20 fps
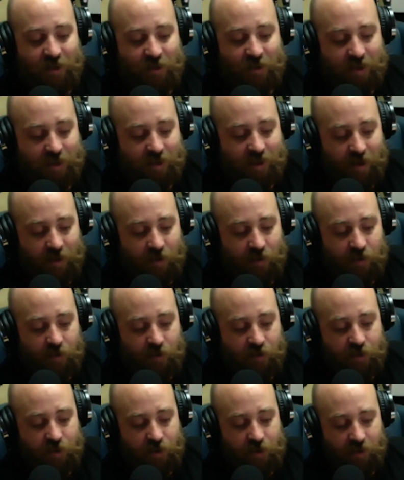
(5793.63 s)
You said like
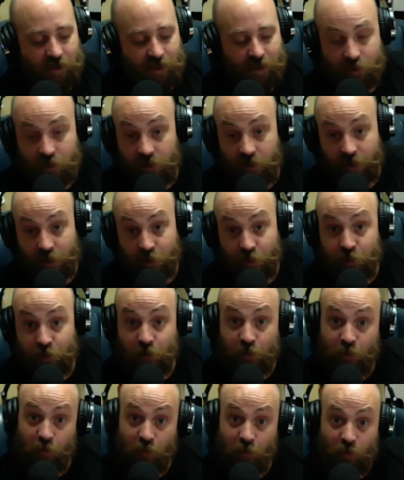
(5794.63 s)
there's a
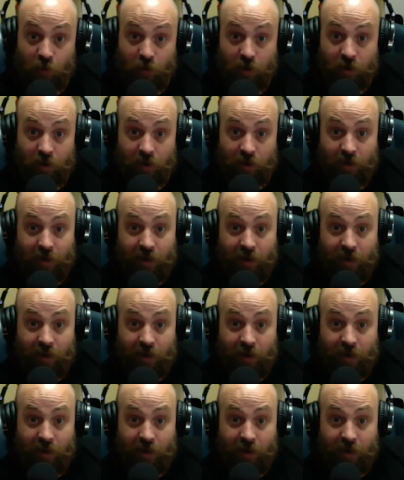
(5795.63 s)
soda war.